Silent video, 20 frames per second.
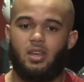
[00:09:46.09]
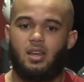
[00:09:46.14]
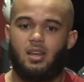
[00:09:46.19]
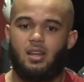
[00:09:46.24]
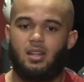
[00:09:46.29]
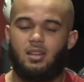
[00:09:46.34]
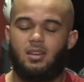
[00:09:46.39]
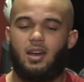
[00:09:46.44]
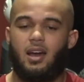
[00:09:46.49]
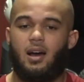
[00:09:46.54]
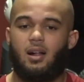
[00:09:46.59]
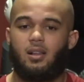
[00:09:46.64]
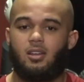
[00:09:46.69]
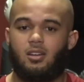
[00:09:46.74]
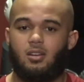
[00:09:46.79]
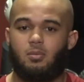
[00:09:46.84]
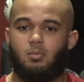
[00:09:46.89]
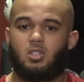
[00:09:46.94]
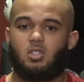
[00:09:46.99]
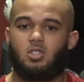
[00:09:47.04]
dial
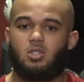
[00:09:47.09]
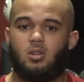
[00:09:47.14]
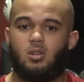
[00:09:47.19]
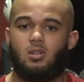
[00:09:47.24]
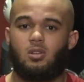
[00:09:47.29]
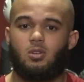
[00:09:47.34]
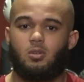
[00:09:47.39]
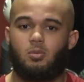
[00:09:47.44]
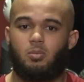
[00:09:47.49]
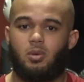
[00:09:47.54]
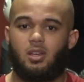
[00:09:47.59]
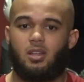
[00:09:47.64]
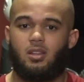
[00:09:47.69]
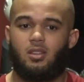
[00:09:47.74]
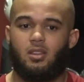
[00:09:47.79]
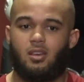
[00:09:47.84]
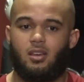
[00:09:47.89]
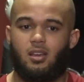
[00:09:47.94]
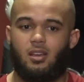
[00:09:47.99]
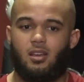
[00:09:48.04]
in and mature a little bit,
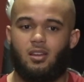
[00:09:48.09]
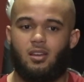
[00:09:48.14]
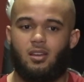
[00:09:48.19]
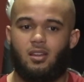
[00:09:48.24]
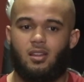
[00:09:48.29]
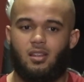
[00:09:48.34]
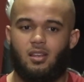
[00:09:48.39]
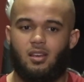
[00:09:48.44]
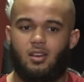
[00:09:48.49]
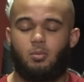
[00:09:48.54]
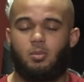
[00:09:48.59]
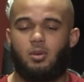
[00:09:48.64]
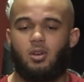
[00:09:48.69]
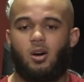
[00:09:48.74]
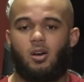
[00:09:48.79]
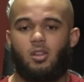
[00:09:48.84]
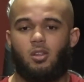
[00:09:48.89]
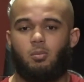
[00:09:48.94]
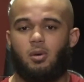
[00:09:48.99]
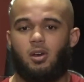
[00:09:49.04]
then it'll be
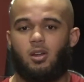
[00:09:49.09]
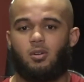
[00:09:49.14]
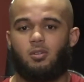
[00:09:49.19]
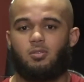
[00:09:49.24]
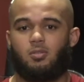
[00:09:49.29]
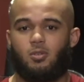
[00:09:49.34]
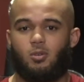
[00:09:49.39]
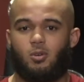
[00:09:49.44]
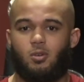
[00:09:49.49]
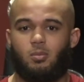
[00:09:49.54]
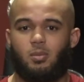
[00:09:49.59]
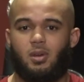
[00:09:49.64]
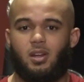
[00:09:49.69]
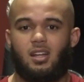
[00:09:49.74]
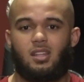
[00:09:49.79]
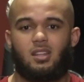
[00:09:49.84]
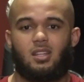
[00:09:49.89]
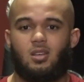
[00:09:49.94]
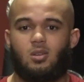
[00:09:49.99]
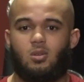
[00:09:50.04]
all the better for him. And I
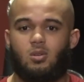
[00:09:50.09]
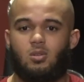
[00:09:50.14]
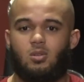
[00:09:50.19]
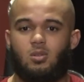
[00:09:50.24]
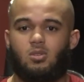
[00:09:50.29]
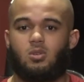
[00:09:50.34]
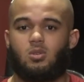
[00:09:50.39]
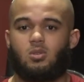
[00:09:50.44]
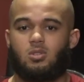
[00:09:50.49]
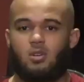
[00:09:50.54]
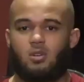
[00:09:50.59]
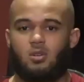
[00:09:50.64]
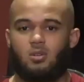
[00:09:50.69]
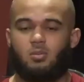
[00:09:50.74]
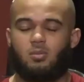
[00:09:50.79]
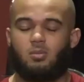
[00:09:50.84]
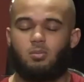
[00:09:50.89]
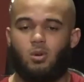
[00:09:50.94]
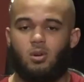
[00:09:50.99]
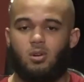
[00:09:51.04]
think he'll do so
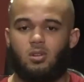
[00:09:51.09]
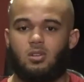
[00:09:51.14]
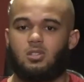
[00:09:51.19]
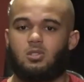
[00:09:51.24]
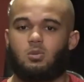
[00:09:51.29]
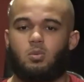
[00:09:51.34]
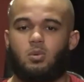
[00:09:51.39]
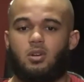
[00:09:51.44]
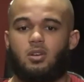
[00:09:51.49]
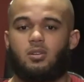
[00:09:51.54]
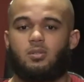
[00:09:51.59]
more this spring.